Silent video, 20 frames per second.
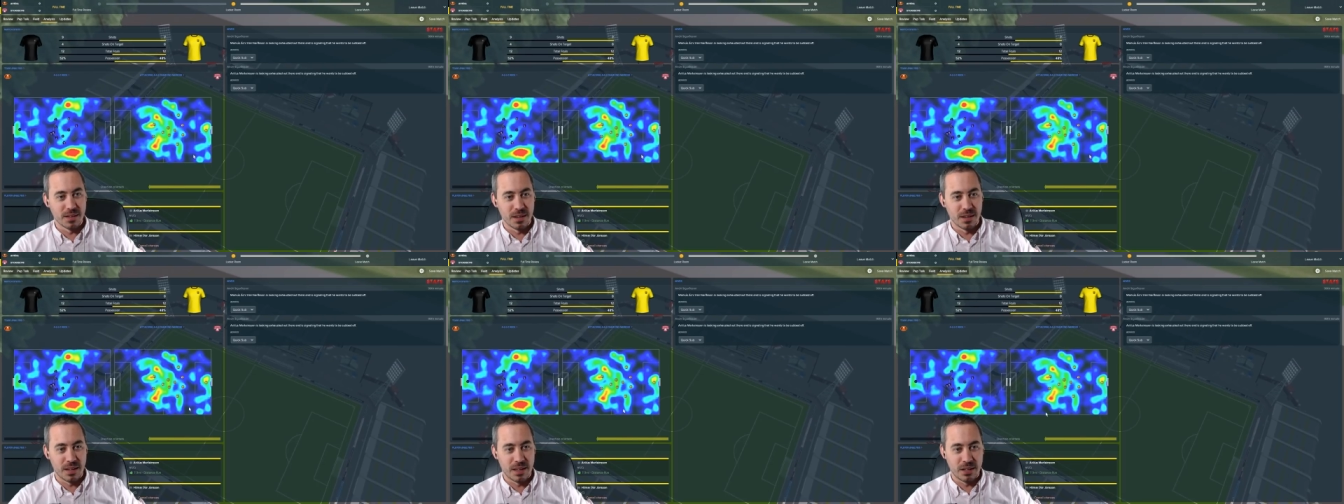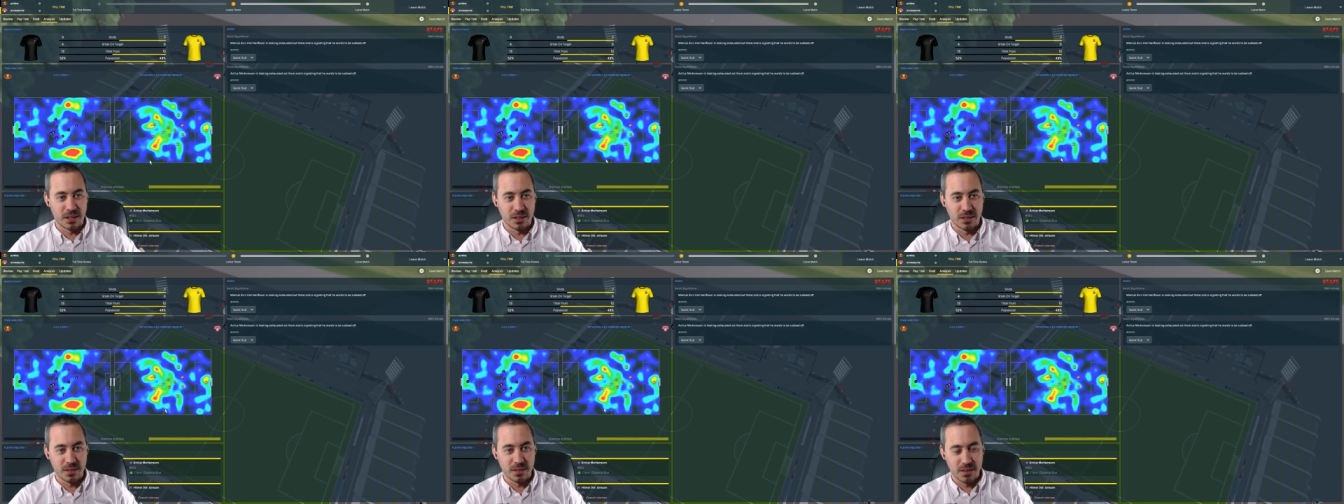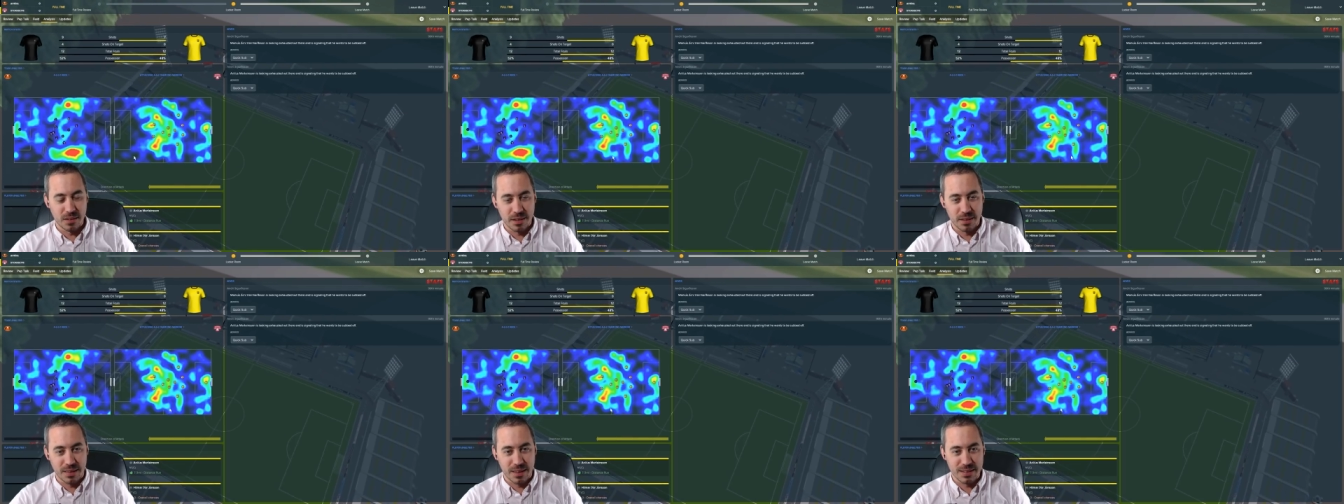in
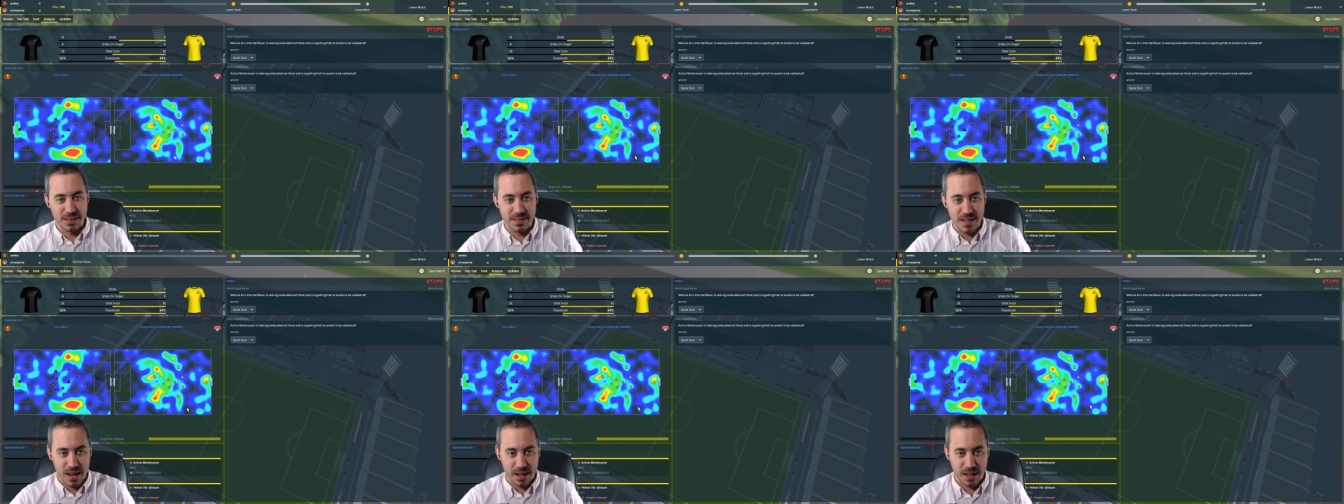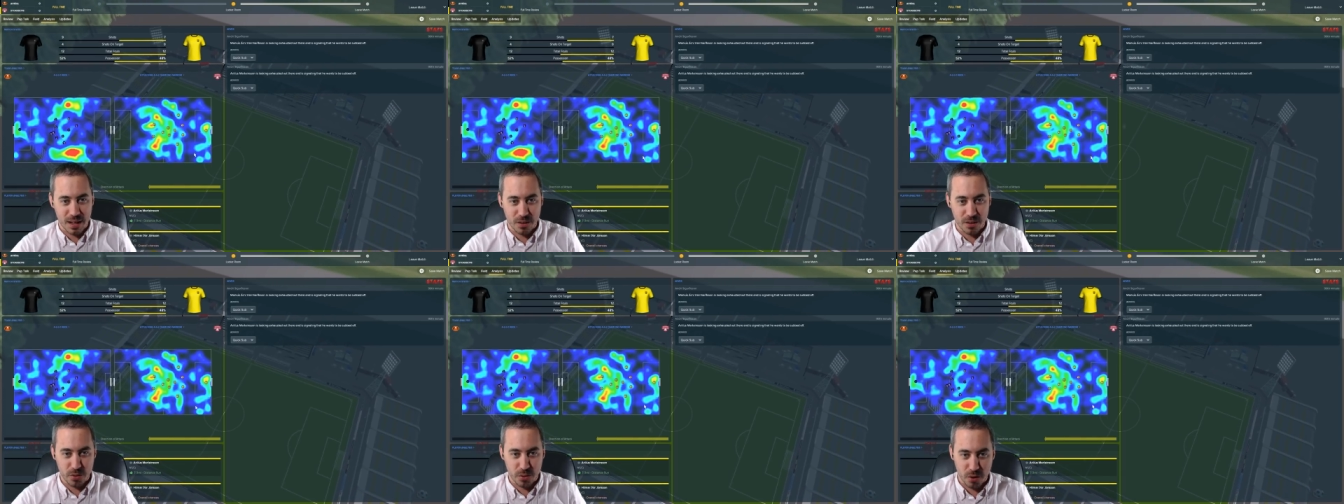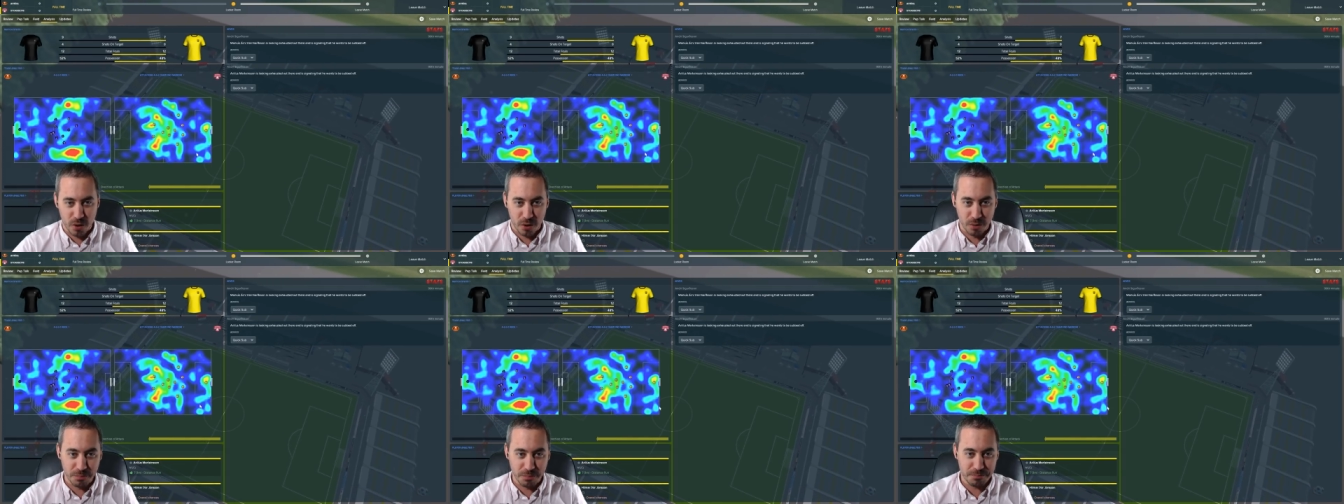the attacking
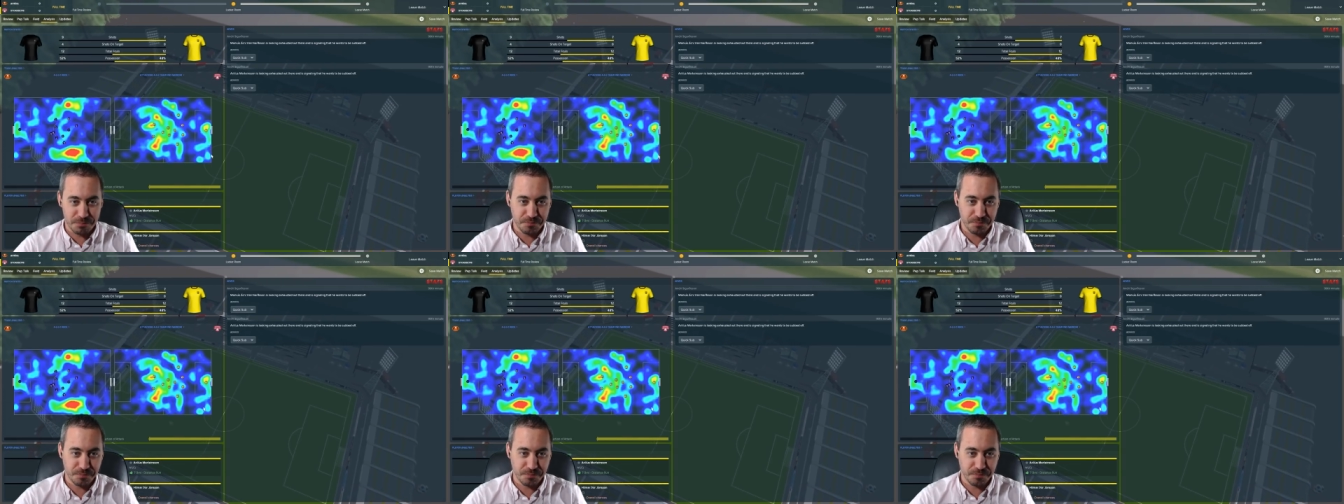third,